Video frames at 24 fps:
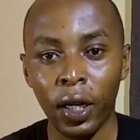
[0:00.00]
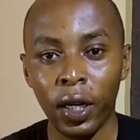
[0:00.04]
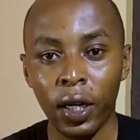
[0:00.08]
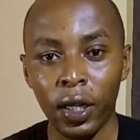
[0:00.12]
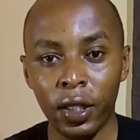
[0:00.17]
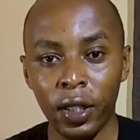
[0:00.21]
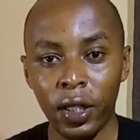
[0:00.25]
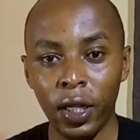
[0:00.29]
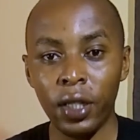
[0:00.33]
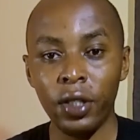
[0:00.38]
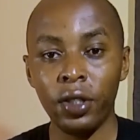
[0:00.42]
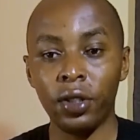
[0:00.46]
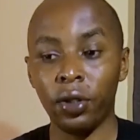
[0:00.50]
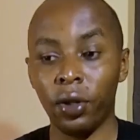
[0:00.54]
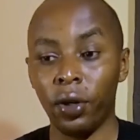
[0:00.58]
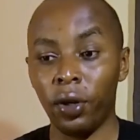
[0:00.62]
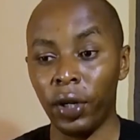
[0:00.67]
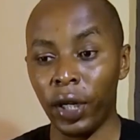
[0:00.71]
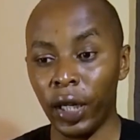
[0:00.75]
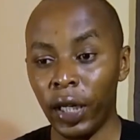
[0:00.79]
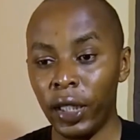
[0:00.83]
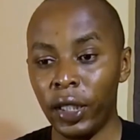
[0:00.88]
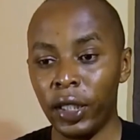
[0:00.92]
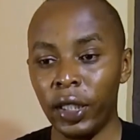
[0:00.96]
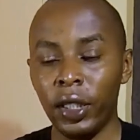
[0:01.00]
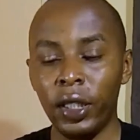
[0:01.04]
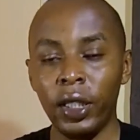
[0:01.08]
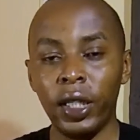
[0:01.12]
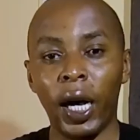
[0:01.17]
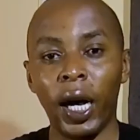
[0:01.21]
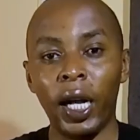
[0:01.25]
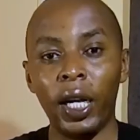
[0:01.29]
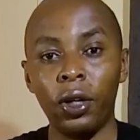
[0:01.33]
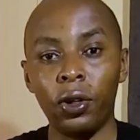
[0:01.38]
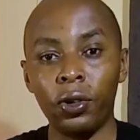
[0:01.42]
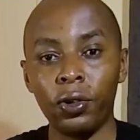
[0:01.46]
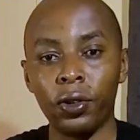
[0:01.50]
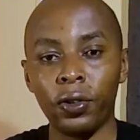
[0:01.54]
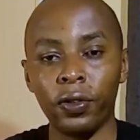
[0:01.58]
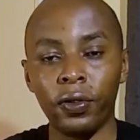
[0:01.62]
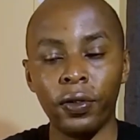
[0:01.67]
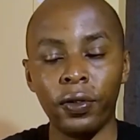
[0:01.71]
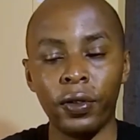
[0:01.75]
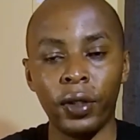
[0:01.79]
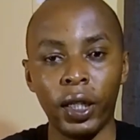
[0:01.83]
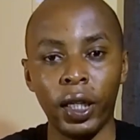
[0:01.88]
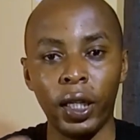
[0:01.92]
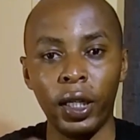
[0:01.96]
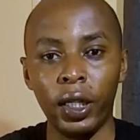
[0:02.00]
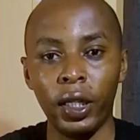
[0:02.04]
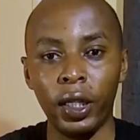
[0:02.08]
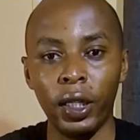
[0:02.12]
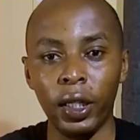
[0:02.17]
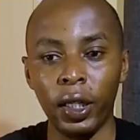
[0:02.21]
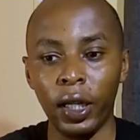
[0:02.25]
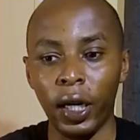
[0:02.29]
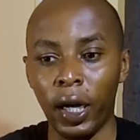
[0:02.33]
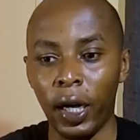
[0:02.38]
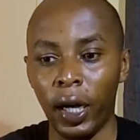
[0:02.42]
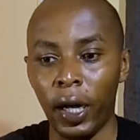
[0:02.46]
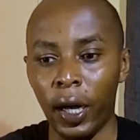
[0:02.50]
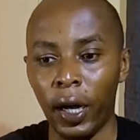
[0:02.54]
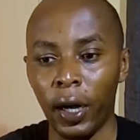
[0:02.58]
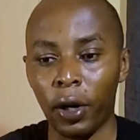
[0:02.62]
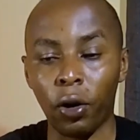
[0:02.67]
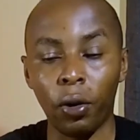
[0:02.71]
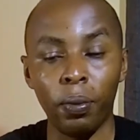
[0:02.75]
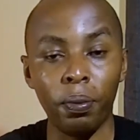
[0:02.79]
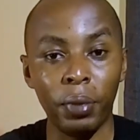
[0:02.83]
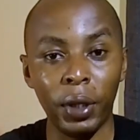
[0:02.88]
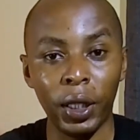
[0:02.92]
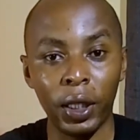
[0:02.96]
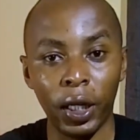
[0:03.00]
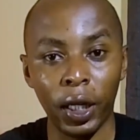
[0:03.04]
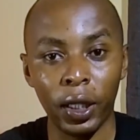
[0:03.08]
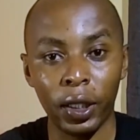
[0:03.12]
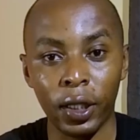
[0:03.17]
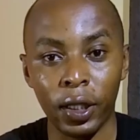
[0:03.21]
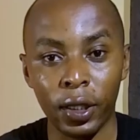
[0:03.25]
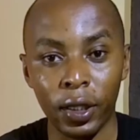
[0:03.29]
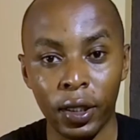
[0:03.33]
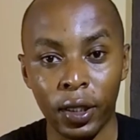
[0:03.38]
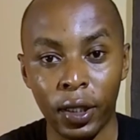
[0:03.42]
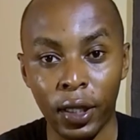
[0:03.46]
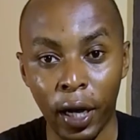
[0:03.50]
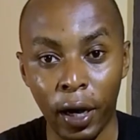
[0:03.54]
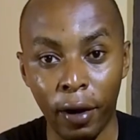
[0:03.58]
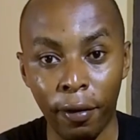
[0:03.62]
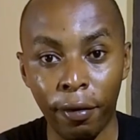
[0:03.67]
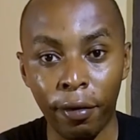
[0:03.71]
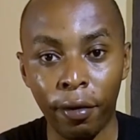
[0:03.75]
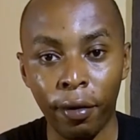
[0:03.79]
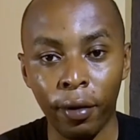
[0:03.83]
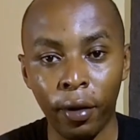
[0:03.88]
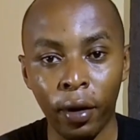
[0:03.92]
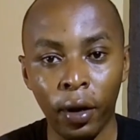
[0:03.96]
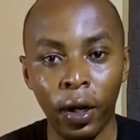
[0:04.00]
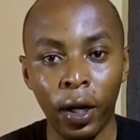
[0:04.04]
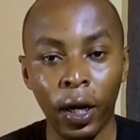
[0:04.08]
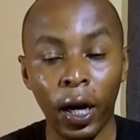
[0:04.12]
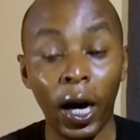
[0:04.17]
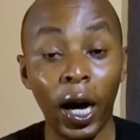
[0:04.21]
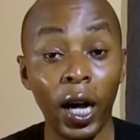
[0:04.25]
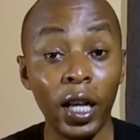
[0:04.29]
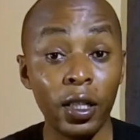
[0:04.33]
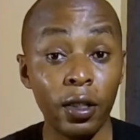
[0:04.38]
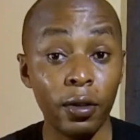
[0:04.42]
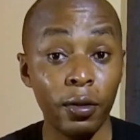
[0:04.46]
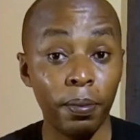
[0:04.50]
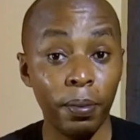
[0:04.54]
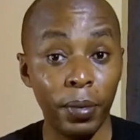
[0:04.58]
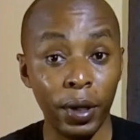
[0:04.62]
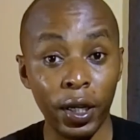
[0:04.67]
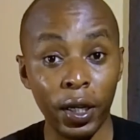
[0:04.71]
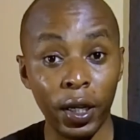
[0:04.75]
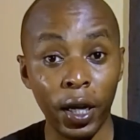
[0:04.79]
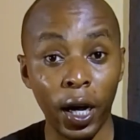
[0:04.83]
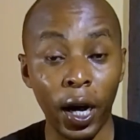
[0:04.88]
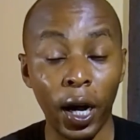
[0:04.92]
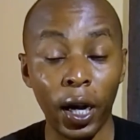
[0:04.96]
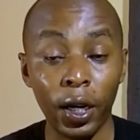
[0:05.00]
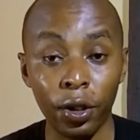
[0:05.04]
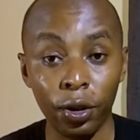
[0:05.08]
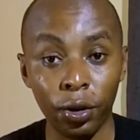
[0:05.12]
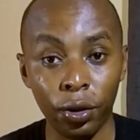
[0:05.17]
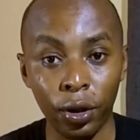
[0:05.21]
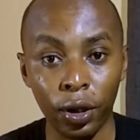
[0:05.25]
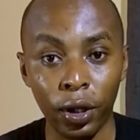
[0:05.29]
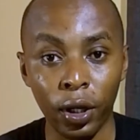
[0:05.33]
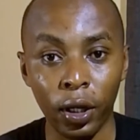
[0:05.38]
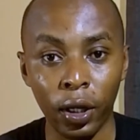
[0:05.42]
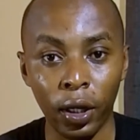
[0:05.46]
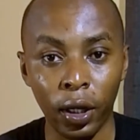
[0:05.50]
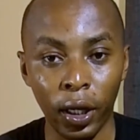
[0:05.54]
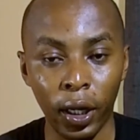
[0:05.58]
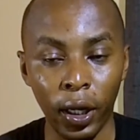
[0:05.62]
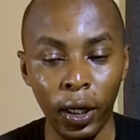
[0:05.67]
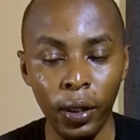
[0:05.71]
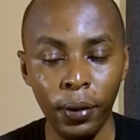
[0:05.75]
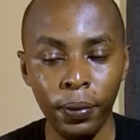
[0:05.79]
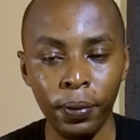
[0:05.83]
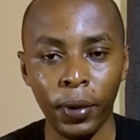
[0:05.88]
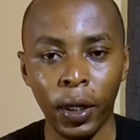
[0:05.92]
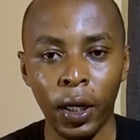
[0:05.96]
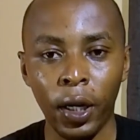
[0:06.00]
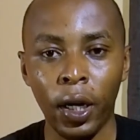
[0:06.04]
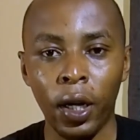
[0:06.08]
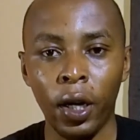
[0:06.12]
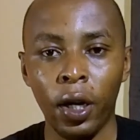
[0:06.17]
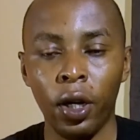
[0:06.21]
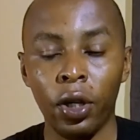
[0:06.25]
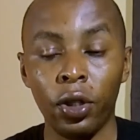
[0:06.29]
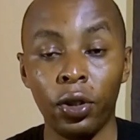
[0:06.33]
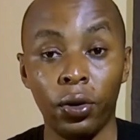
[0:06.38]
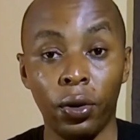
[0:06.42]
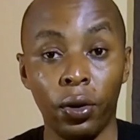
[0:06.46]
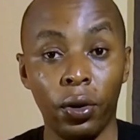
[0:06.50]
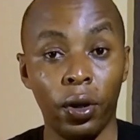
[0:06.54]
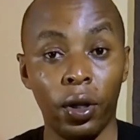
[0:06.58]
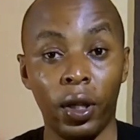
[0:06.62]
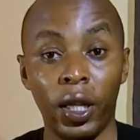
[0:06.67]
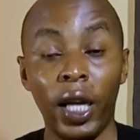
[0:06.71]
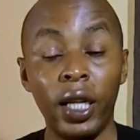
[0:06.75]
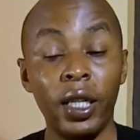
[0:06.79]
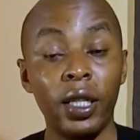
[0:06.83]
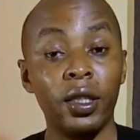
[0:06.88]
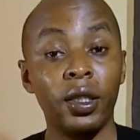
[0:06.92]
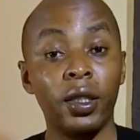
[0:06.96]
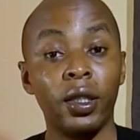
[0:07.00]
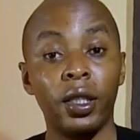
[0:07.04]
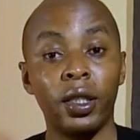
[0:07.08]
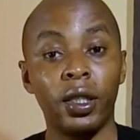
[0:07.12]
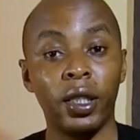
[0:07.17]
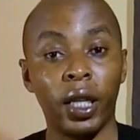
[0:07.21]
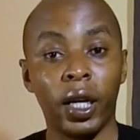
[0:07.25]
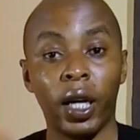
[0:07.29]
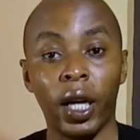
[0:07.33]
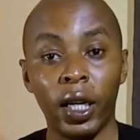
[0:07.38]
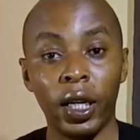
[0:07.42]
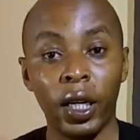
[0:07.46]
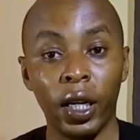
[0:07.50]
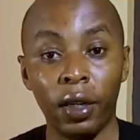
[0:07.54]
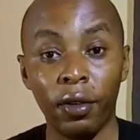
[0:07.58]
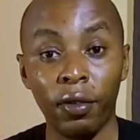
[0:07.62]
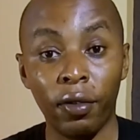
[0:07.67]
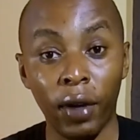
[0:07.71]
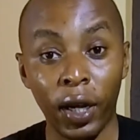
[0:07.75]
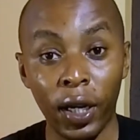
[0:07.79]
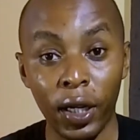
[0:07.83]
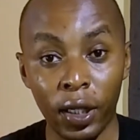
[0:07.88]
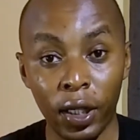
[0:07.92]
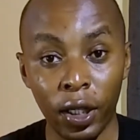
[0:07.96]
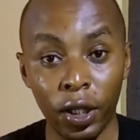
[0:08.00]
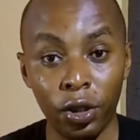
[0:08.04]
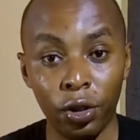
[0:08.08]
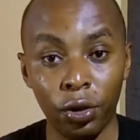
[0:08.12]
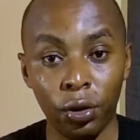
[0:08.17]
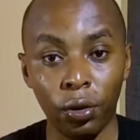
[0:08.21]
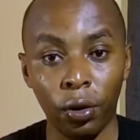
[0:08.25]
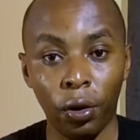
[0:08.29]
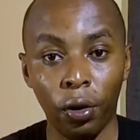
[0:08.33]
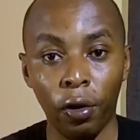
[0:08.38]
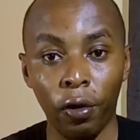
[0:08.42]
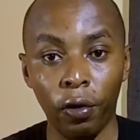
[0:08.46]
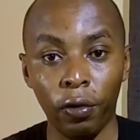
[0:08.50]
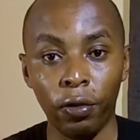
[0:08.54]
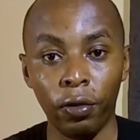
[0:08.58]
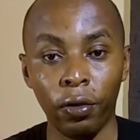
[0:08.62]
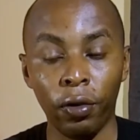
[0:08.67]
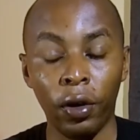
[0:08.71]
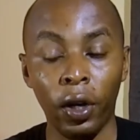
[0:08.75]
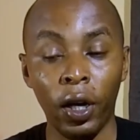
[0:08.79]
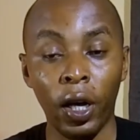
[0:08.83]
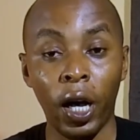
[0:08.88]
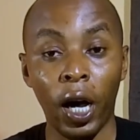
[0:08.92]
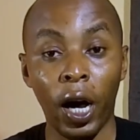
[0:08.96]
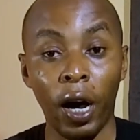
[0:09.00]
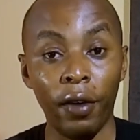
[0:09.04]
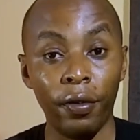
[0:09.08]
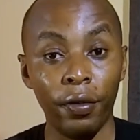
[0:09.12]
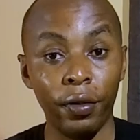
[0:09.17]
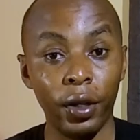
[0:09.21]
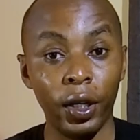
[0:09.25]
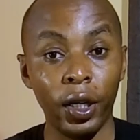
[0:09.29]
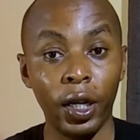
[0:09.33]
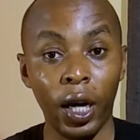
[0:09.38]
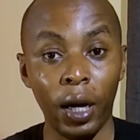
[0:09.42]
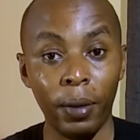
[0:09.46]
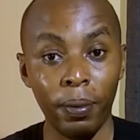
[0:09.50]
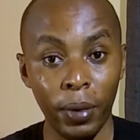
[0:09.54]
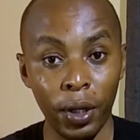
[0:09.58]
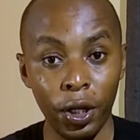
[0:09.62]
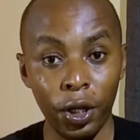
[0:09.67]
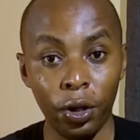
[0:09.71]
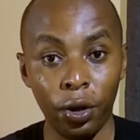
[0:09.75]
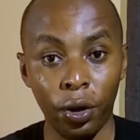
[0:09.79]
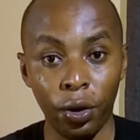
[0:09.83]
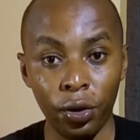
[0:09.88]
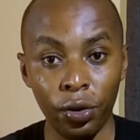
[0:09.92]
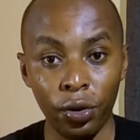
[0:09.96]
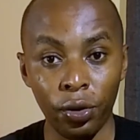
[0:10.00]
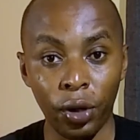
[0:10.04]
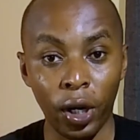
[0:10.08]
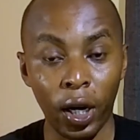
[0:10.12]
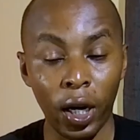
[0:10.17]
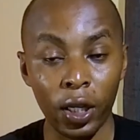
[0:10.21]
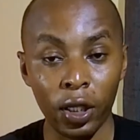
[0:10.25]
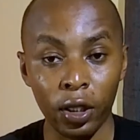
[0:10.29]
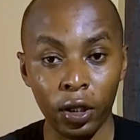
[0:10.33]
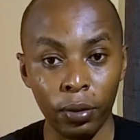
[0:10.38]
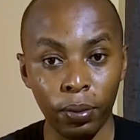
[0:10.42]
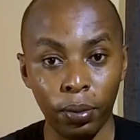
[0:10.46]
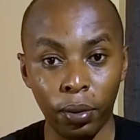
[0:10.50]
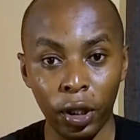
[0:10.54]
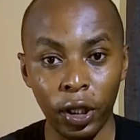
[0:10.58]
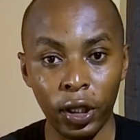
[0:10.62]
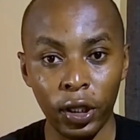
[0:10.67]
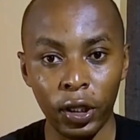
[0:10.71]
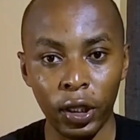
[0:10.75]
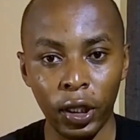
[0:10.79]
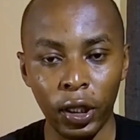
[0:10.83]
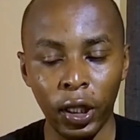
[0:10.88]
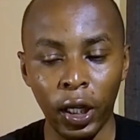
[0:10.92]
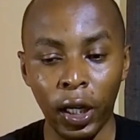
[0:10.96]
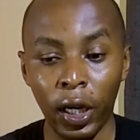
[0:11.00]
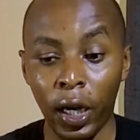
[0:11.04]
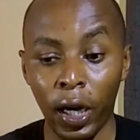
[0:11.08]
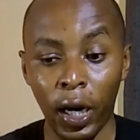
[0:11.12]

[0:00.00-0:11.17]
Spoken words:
since already a lot of the complicated stuff has been handled. Yeah, so that is the second advantage of having a medical insurance policy.